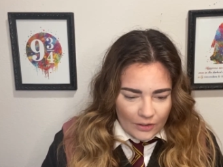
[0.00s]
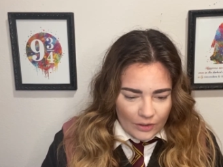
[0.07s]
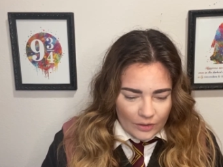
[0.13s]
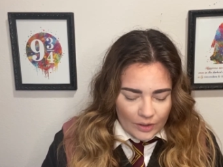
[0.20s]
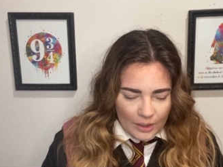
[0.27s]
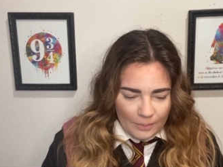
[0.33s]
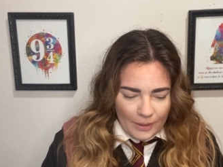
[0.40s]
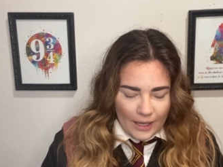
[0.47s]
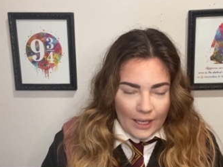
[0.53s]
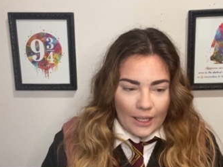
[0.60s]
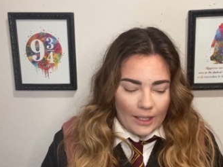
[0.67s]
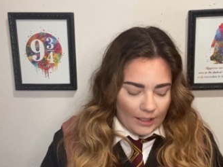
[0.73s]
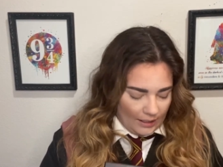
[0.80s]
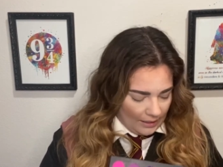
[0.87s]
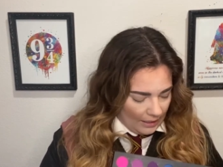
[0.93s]
only
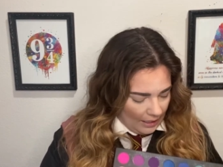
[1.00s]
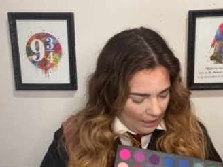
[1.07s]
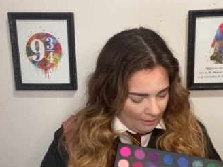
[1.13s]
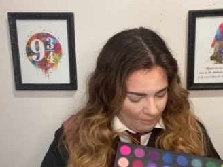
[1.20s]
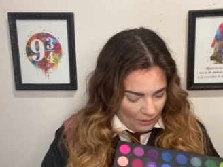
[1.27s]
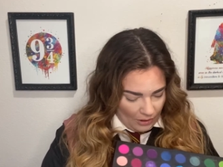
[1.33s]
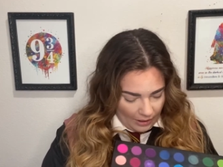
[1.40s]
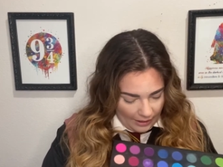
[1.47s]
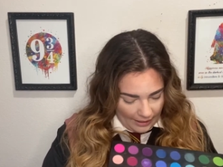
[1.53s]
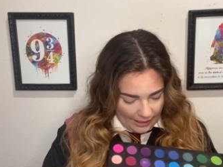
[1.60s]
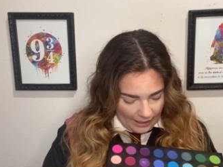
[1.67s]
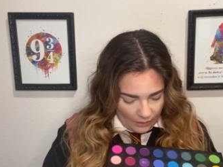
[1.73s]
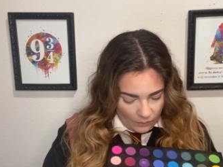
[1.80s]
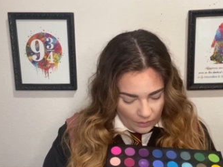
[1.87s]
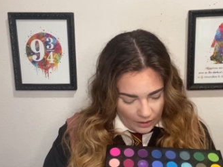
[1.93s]
palette I brought out